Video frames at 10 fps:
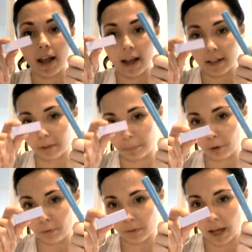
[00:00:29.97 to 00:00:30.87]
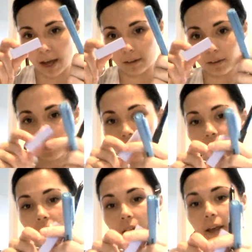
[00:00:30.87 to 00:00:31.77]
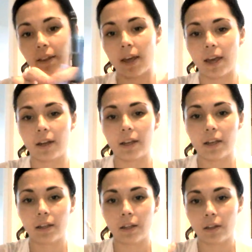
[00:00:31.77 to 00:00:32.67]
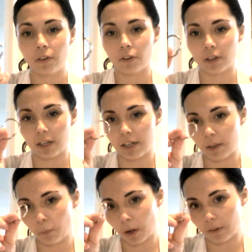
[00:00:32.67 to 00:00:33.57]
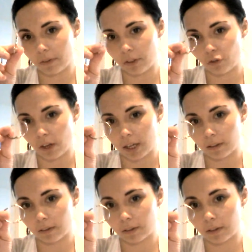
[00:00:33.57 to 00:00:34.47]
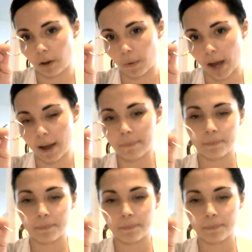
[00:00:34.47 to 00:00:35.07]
and the blue flags. And then you're going to need one of these rings, okay?